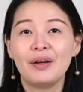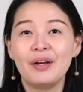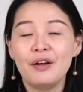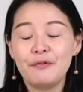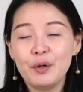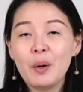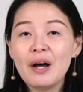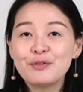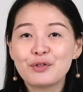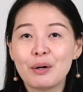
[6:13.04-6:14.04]
If you
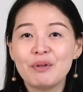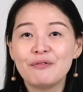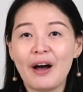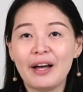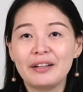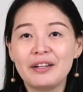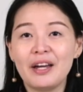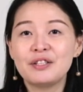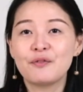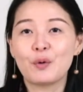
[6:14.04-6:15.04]
have trouble filing
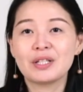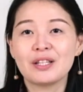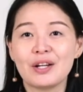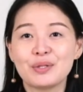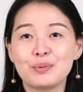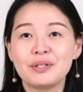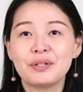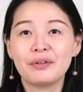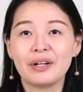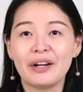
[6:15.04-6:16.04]
a divorce lawsuit in
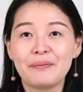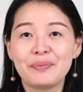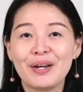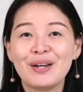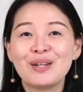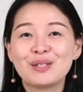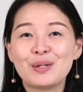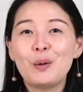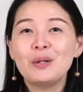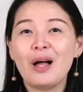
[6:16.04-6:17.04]
Korea,
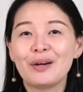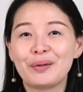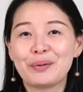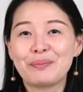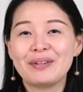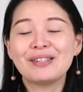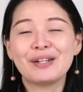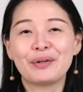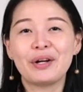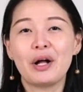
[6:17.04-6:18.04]
Seoul Law Group is
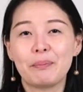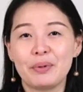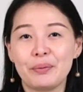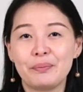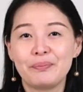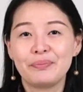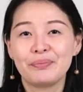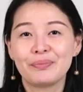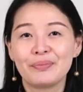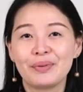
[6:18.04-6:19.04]
here to help you.
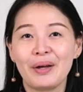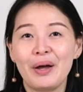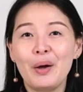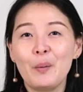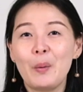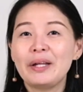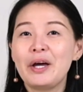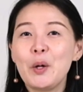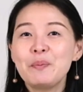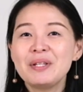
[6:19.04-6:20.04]
Well, I
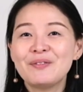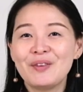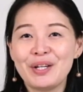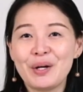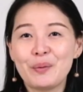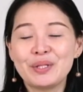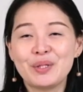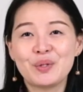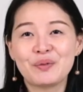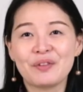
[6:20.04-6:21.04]
hope this video was
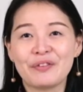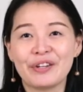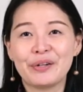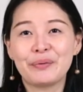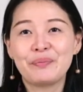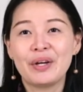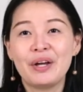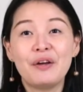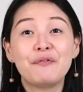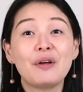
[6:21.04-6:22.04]
useful for
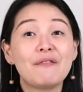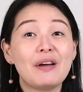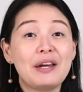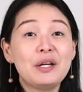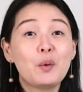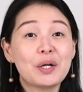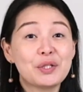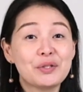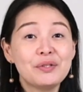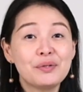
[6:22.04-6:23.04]
you. If you have any
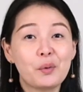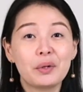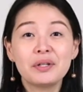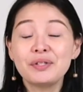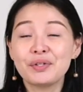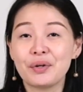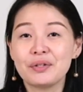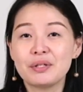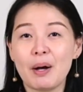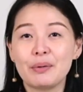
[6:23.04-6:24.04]
questions or
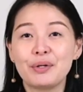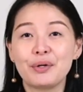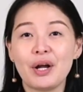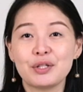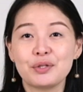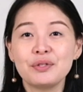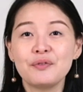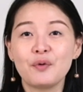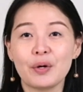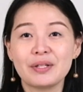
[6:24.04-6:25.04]
concerns about international
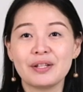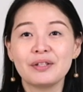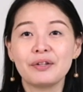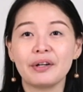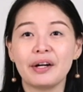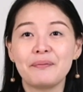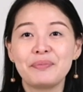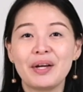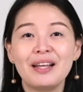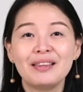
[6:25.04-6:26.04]
divorce in
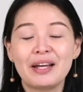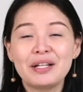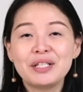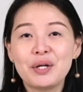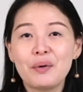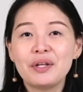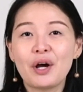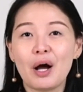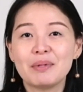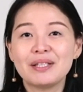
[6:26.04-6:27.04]
Korea, let us know in the
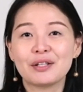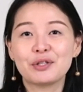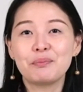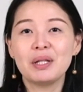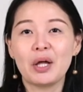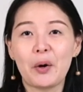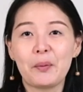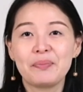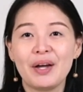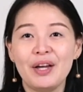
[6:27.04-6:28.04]
comment section
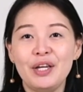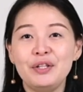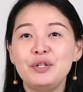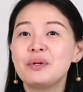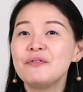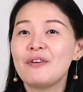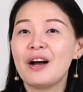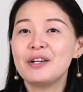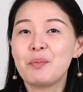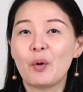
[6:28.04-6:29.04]
below, and you can
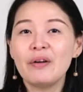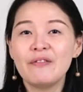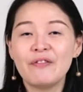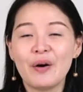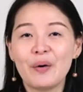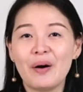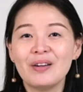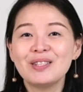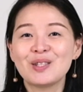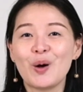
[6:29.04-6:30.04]
find more info
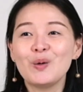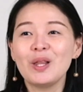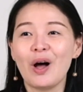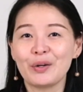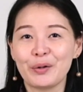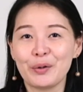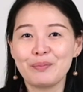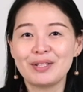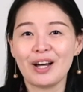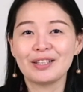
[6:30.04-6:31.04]
on
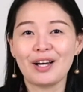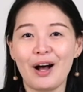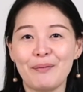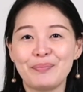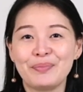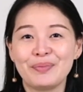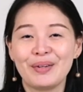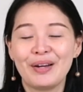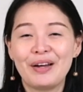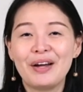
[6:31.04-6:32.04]

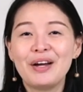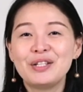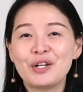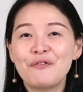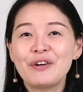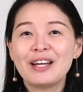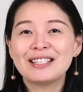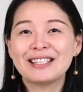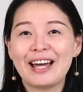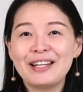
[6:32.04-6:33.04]
SeoulLawGroup.com. Don't forget
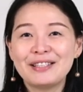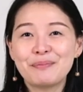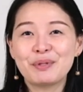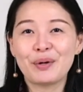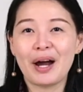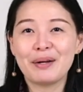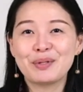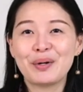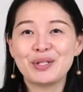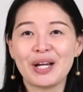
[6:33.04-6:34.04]
to like, subscribe
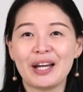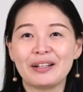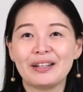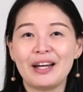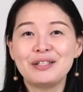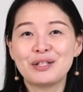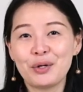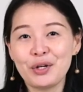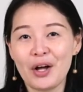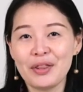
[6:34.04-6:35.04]
to our channel, and
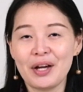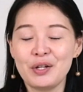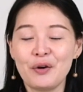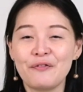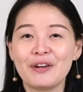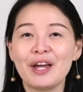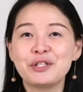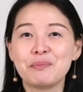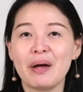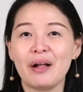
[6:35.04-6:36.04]
turn on that
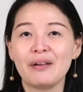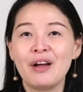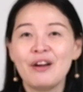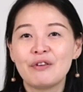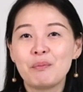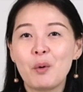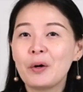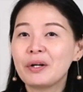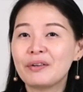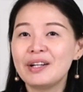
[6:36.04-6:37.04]
notification bell for
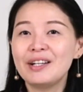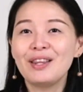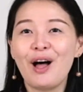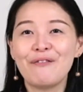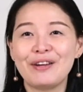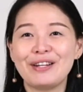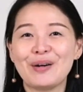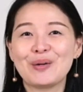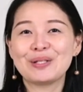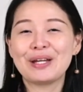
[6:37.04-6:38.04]
more Korean law
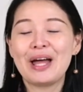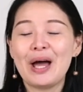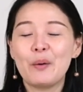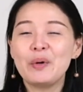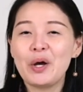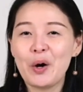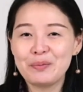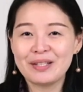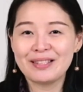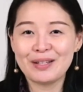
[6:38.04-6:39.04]
videos, and we
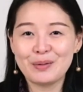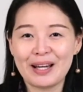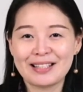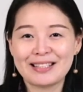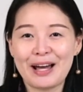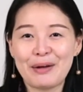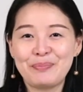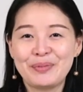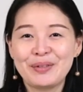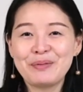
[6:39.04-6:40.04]
hope to see you next
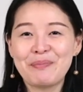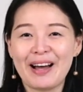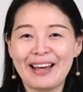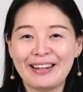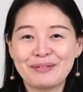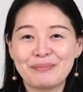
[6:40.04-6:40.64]
time. Goodbye.